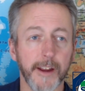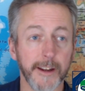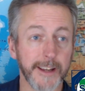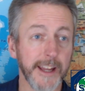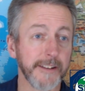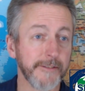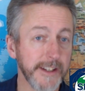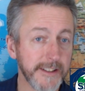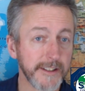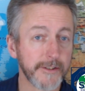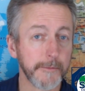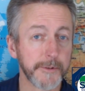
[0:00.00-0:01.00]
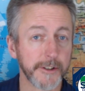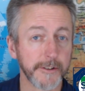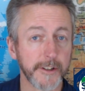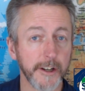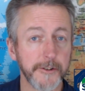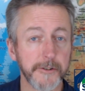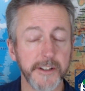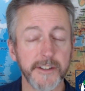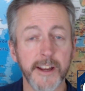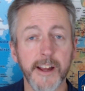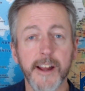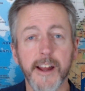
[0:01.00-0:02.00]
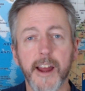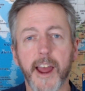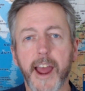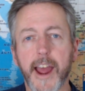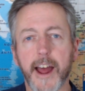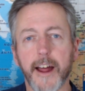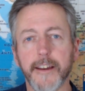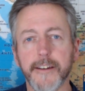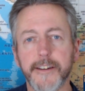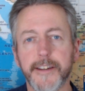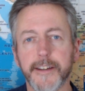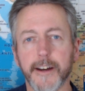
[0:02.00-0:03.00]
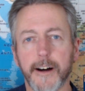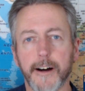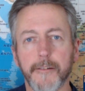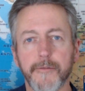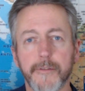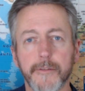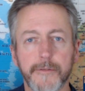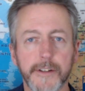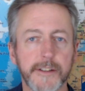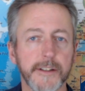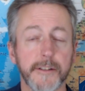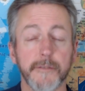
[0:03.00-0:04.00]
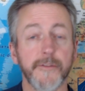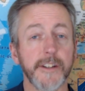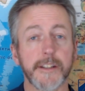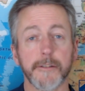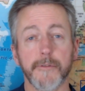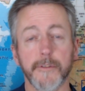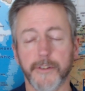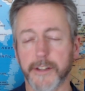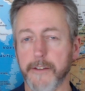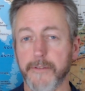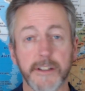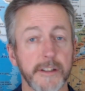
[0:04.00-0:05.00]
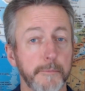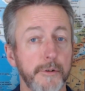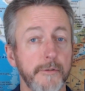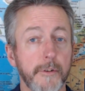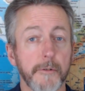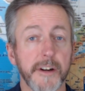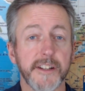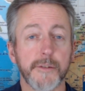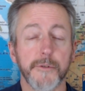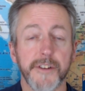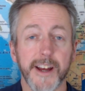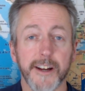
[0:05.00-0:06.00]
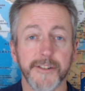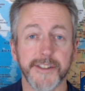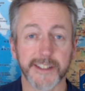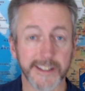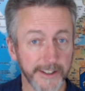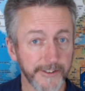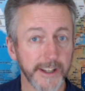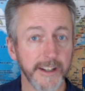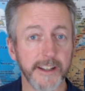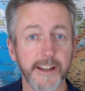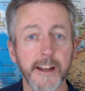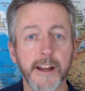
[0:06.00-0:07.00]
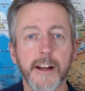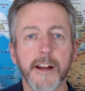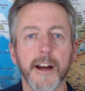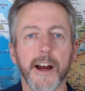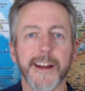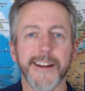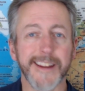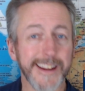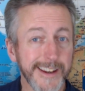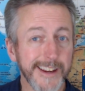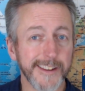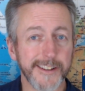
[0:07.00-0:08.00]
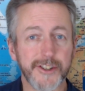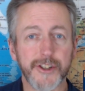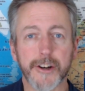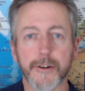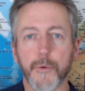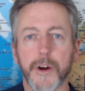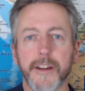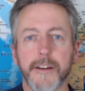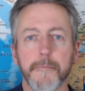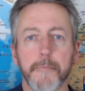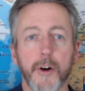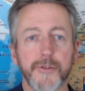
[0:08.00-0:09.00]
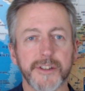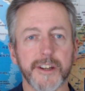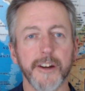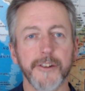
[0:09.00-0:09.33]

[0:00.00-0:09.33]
getting visas from certain countries, and visa approval rates were down significantly in India this year when most